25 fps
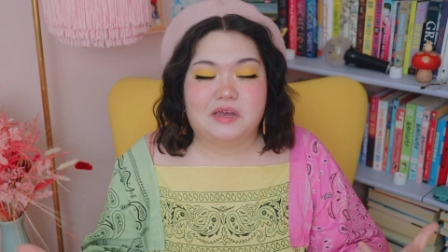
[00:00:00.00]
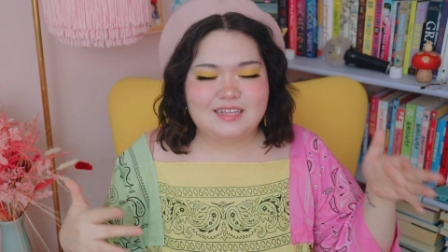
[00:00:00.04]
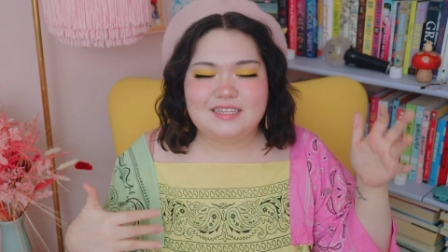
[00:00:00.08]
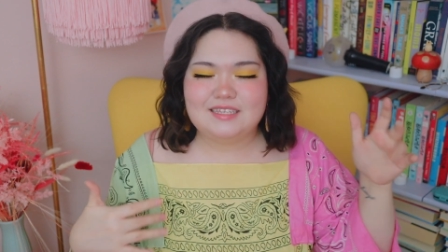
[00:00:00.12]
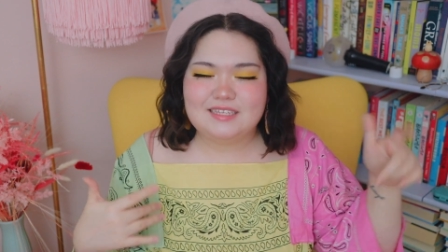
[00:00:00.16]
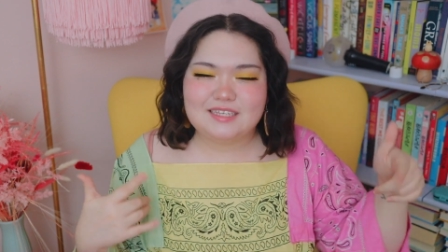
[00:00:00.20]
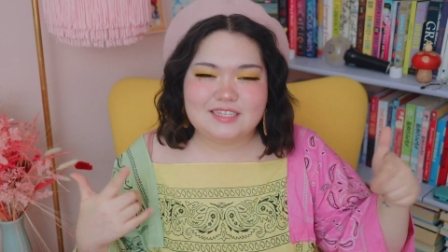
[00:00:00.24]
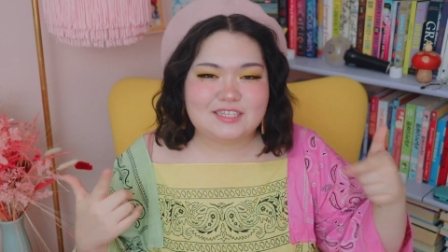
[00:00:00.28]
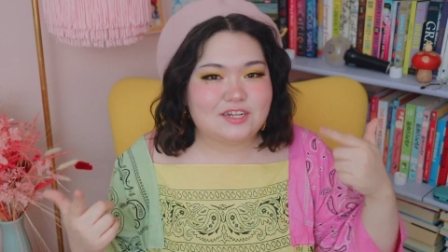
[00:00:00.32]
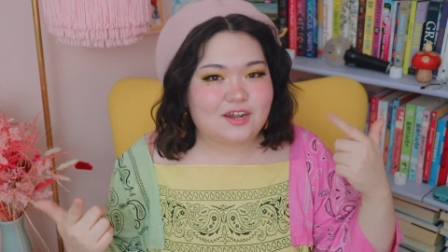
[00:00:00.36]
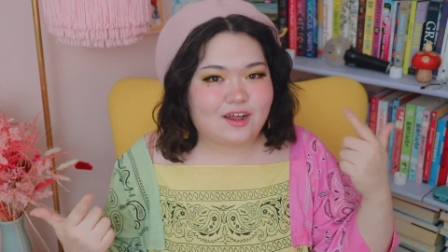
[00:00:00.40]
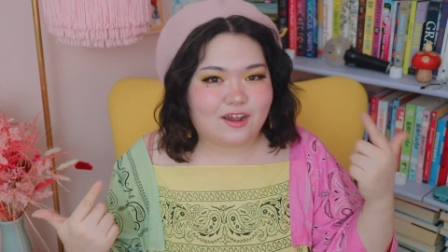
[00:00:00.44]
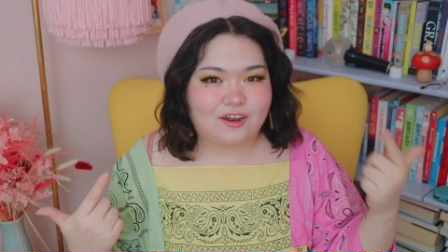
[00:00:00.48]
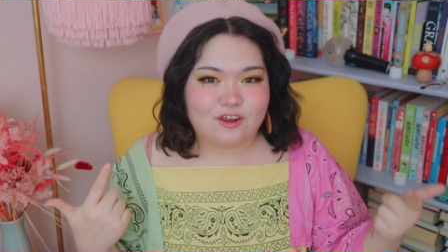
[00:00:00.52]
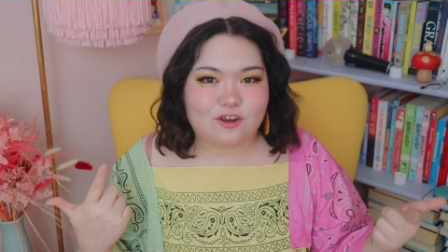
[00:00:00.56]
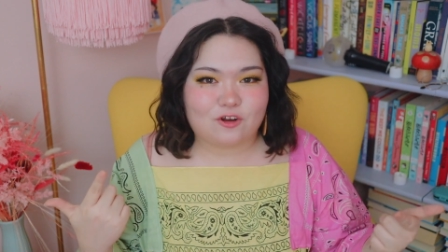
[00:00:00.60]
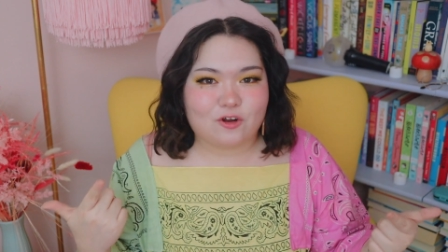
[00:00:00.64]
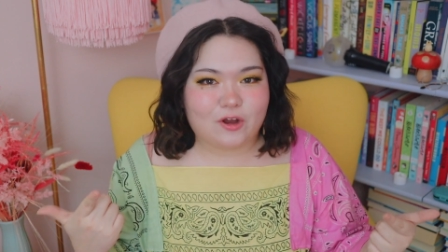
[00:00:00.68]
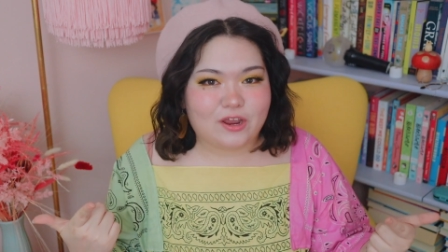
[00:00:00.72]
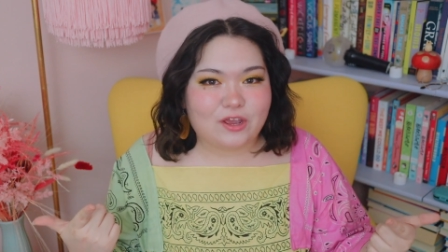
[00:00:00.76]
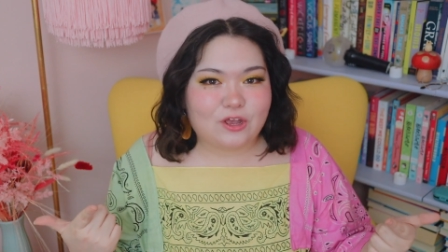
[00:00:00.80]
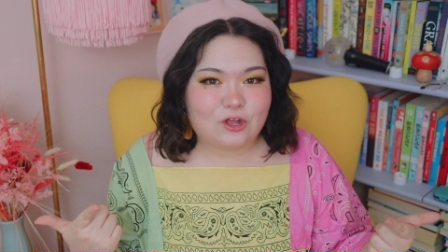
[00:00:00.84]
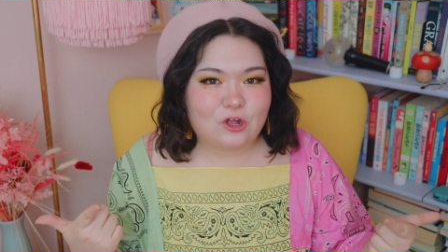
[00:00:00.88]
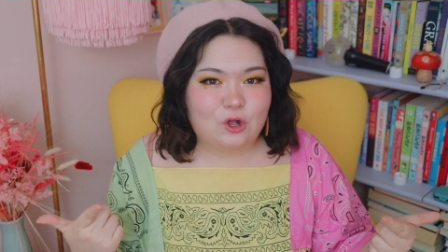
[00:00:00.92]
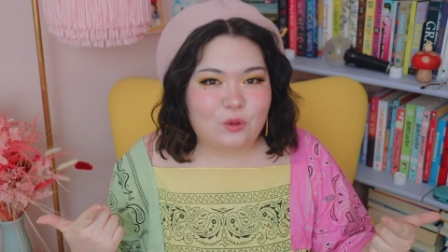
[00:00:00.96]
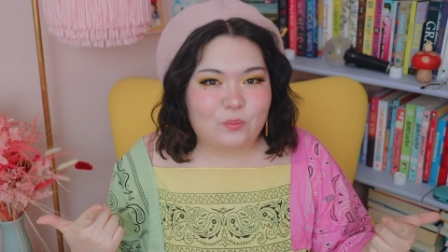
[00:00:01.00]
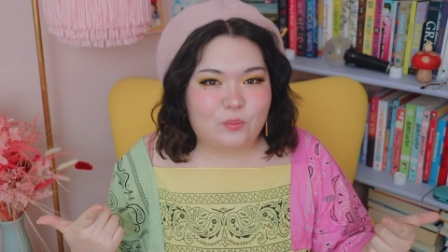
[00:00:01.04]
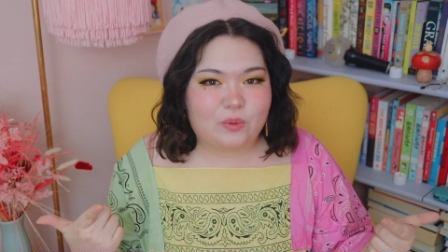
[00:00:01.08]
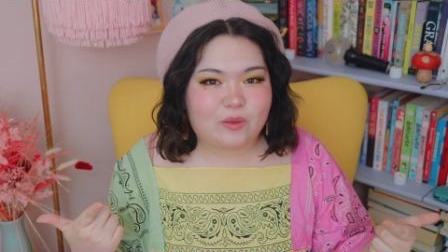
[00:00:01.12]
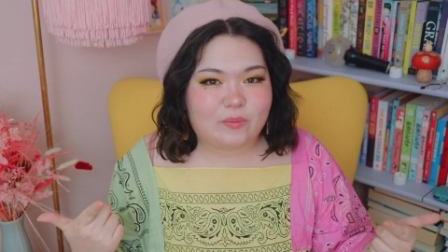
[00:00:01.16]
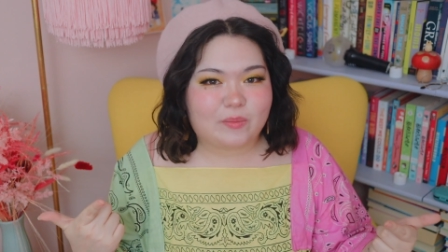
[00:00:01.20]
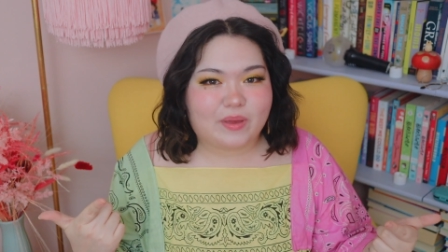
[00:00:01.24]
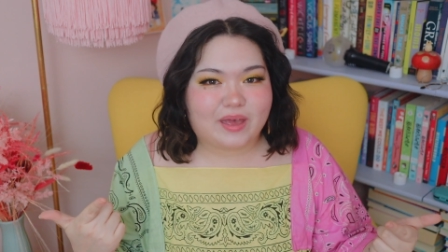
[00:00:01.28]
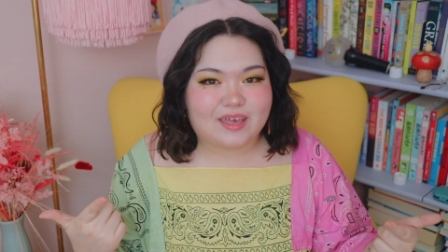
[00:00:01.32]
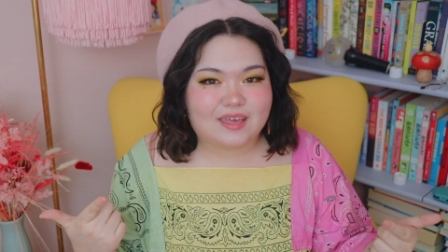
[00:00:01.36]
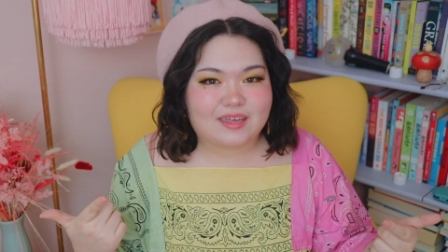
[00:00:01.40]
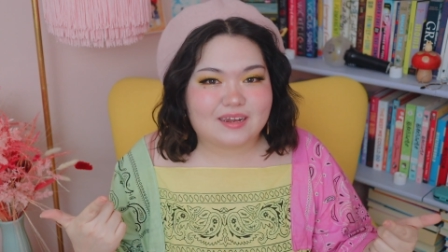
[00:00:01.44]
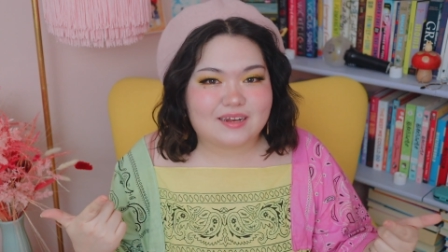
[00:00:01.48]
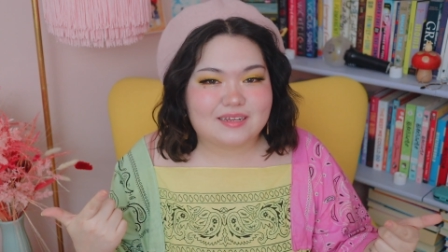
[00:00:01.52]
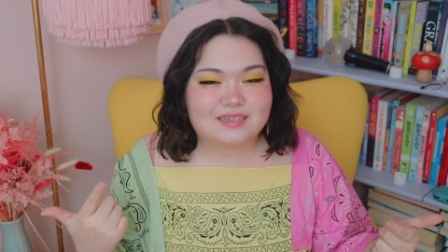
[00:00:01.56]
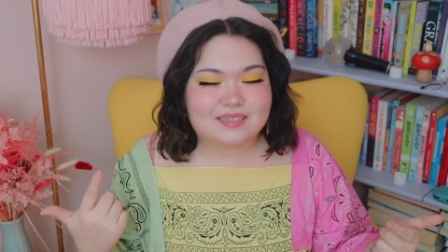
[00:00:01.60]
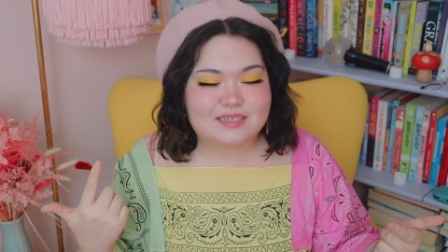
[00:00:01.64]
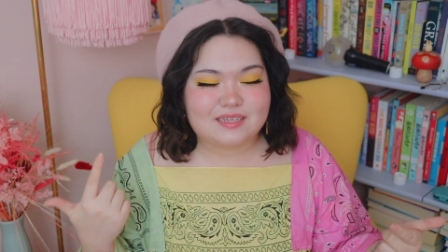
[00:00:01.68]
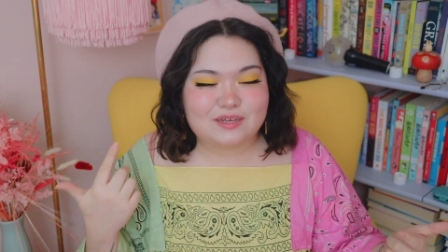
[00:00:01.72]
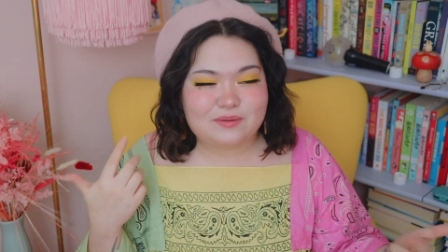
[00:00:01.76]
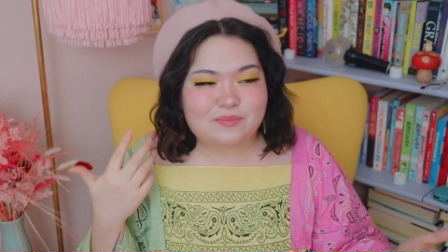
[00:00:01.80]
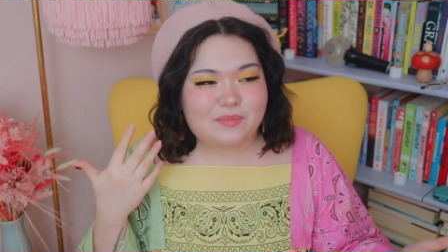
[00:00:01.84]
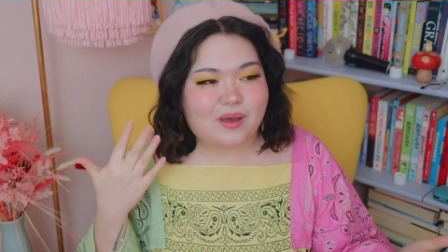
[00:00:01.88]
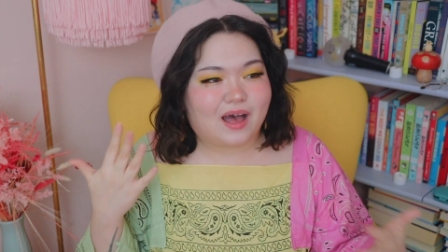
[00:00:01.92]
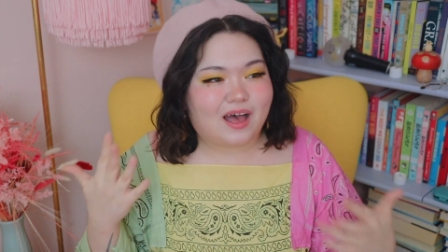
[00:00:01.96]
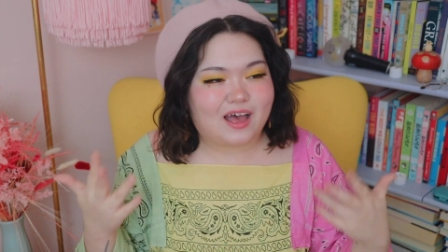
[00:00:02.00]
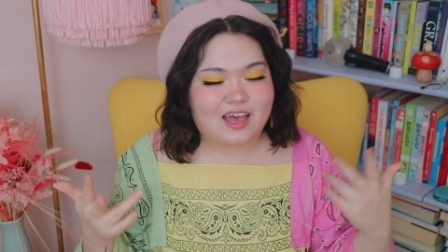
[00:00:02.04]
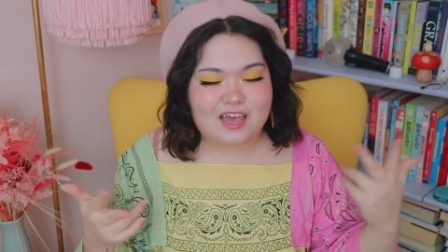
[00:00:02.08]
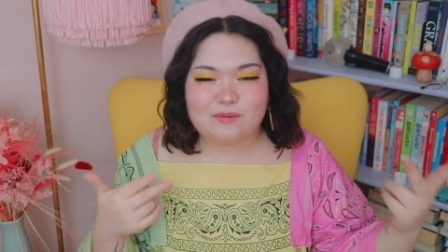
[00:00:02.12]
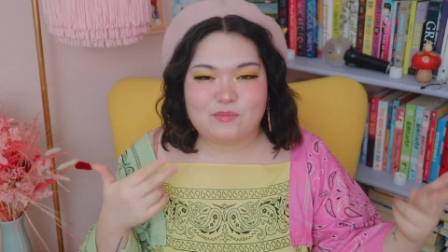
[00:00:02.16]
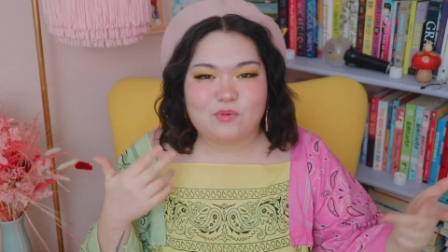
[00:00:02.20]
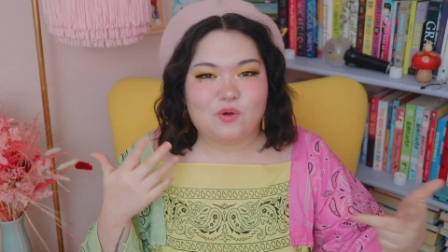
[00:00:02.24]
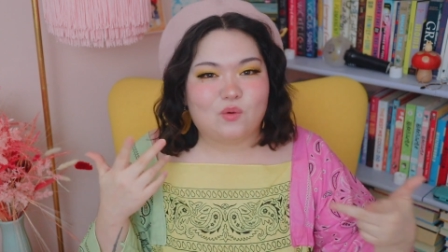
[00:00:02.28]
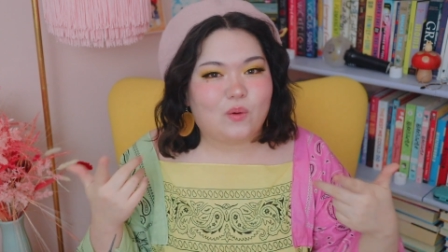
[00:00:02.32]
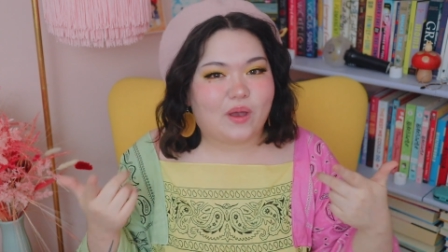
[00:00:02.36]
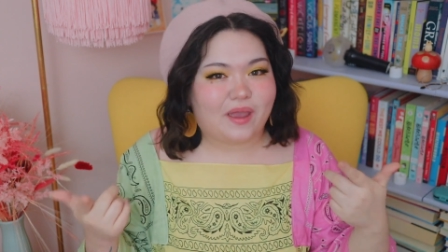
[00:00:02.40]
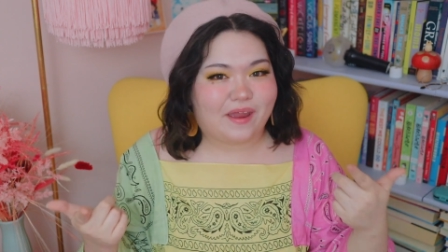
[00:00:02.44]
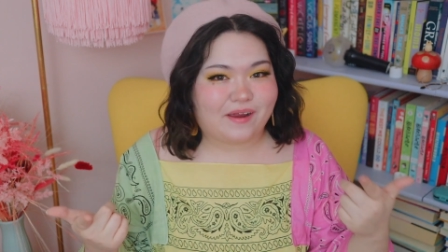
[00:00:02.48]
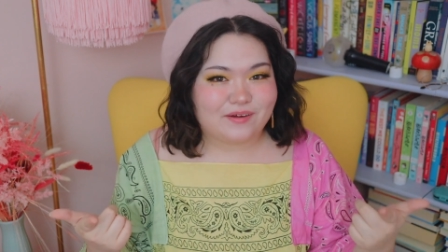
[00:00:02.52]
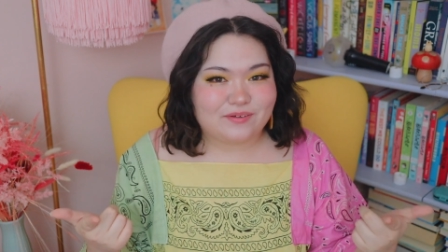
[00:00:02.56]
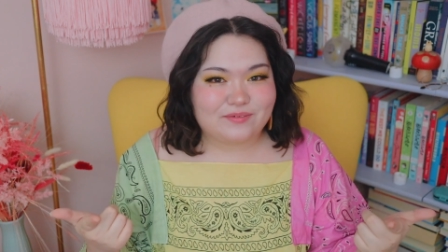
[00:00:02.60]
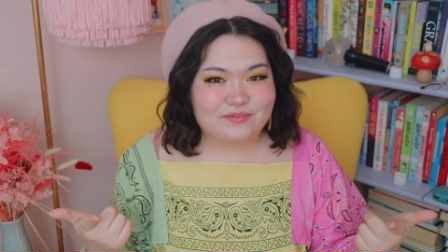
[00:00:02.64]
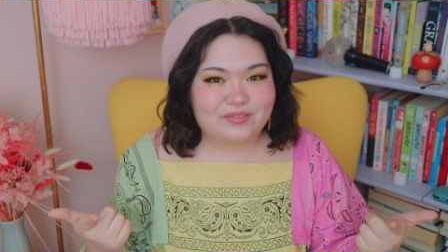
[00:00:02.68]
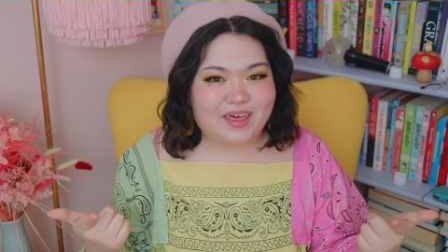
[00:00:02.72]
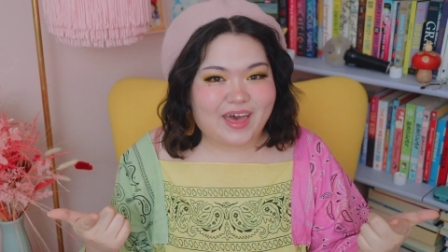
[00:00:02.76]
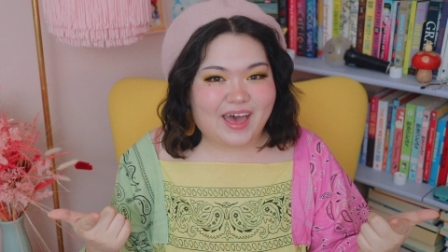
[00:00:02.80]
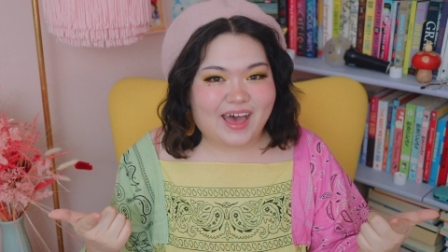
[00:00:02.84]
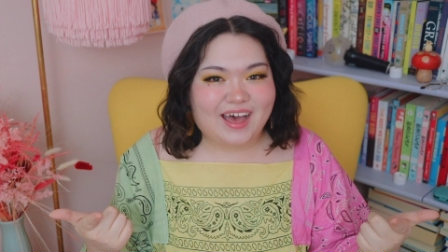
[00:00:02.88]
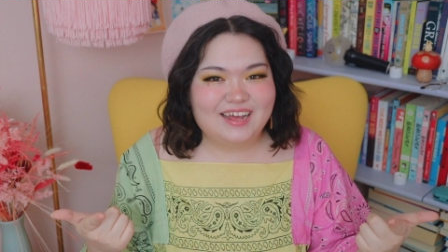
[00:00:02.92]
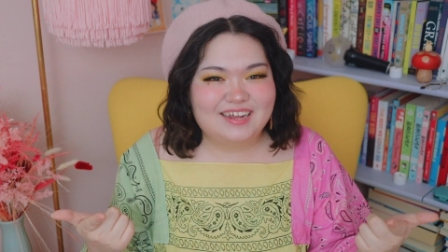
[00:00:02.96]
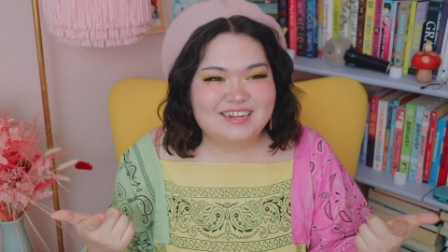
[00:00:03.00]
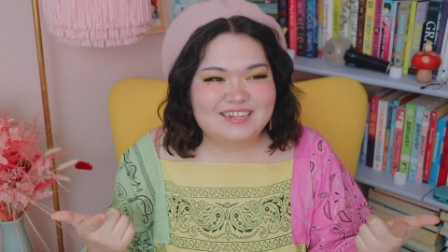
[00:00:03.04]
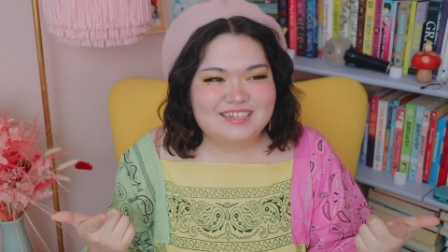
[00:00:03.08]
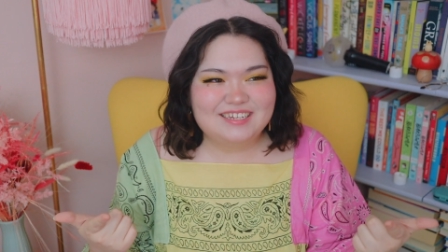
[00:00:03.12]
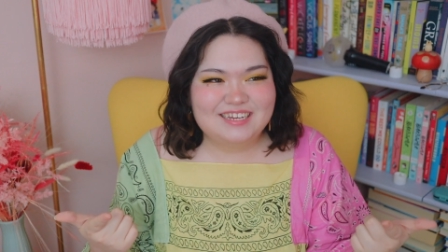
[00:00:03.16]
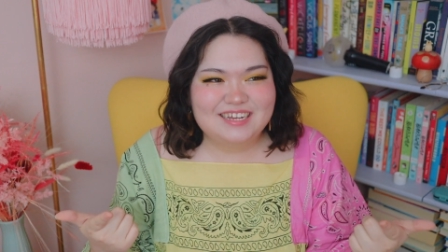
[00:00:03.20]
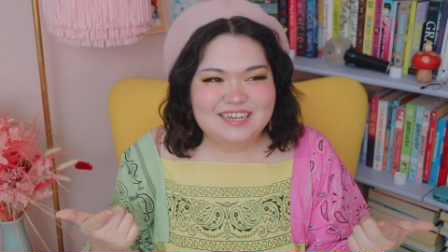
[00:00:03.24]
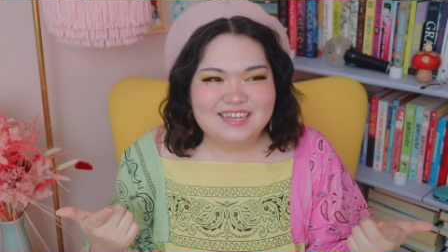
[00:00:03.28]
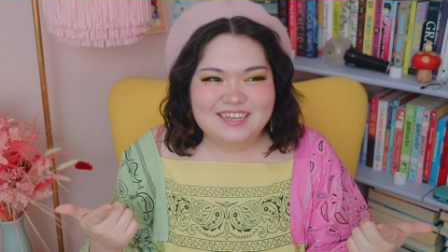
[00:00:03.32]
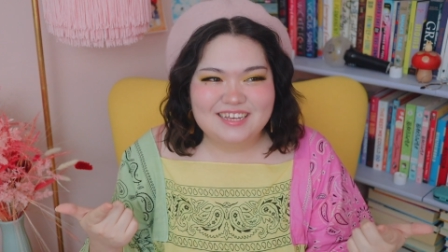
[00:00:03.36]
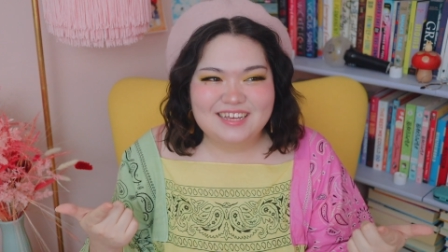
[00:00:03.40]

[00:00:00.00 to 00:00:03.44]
This is not a great coping mechanism. I am aware of that.